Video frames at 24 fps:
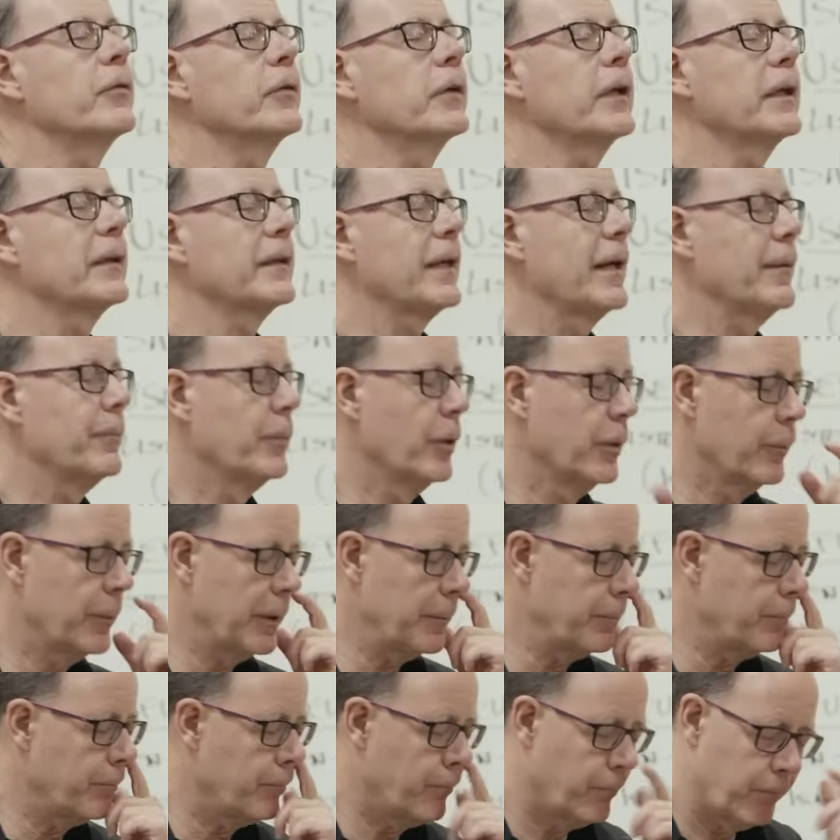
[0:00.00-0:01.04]
forget that
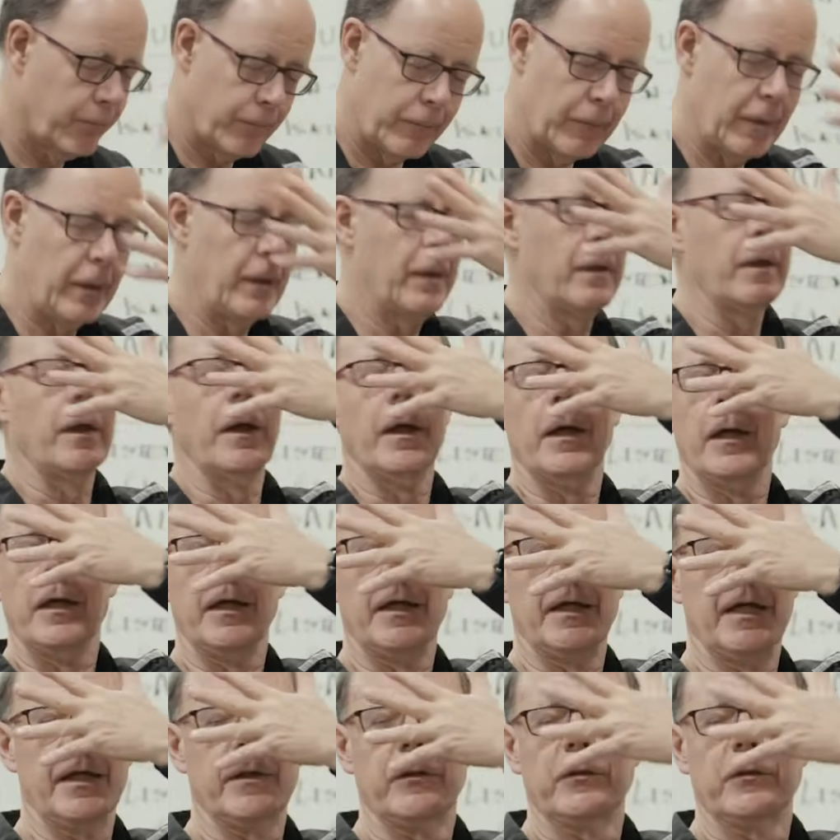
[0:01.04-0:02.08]
moment. He had